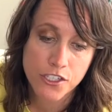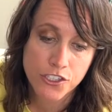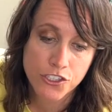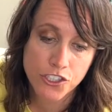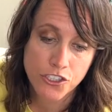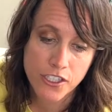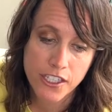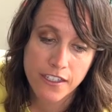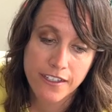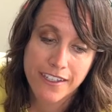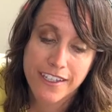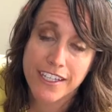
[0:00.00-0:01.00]
journey
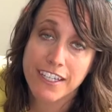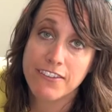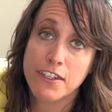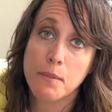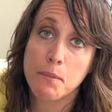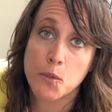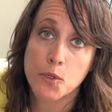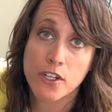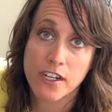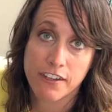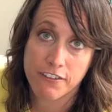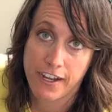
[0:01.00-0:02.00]
even more
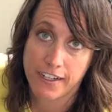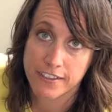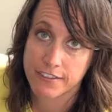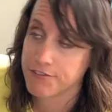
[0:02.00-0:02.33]
effective.